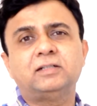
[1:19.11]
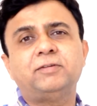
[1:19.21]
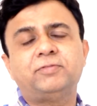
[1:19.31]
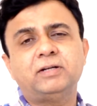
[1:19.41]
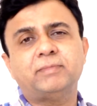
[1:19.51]

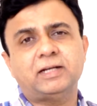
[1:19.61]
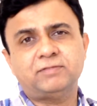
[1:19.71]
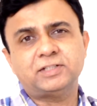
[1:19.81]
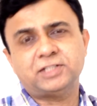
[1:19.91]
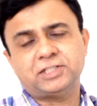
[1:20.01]
different
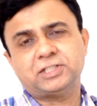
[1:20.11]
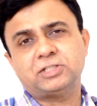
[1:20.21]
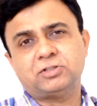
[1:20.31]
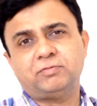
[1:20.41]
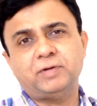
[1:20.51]

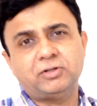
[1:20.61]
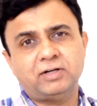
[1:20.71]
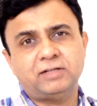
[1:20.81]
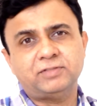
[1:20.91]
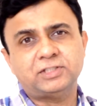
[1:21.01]
manifestations of
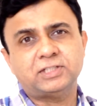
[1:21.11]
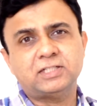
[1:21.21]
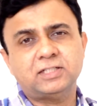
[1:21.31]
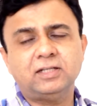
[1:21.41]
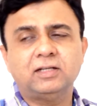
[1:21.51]
B12
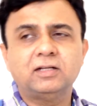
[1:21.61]
deficiency,